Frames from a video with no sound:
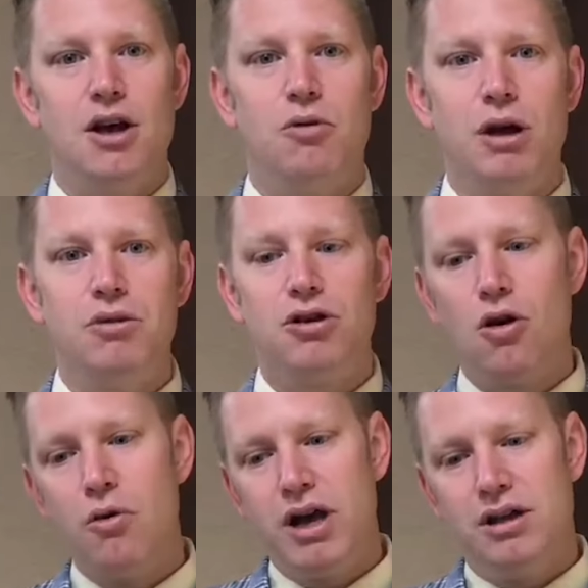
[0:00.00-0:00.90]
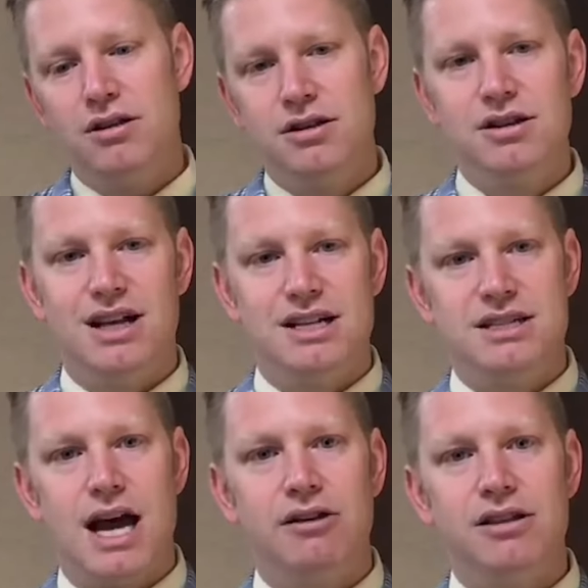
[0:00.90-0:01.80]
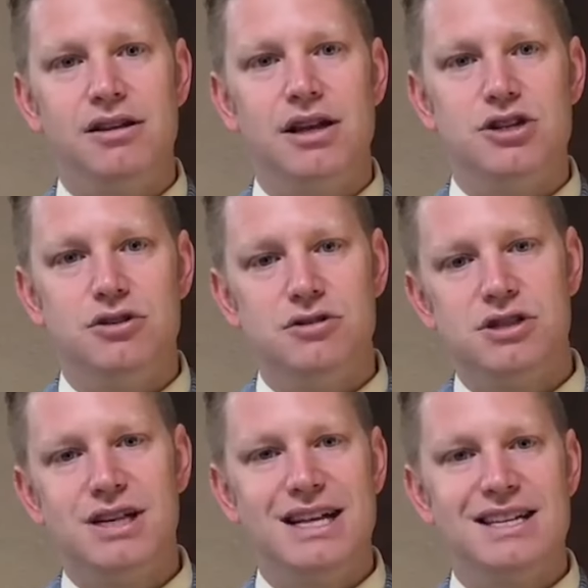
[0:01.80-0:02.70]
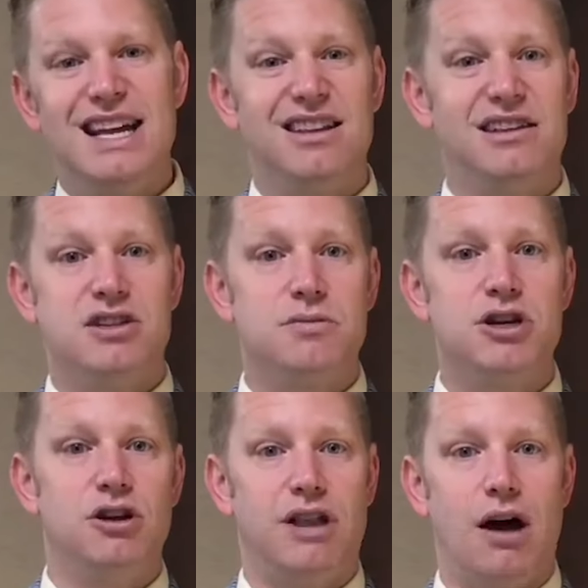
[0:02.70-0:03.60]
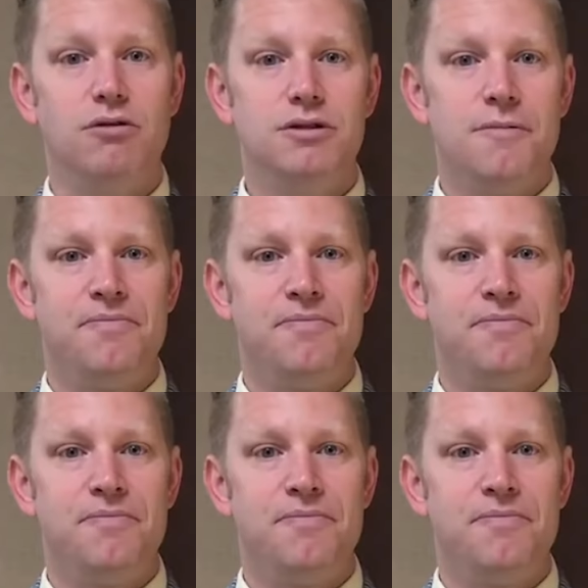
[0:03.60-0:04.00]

And we're able to go in and dilate the tissues and take the disc material out.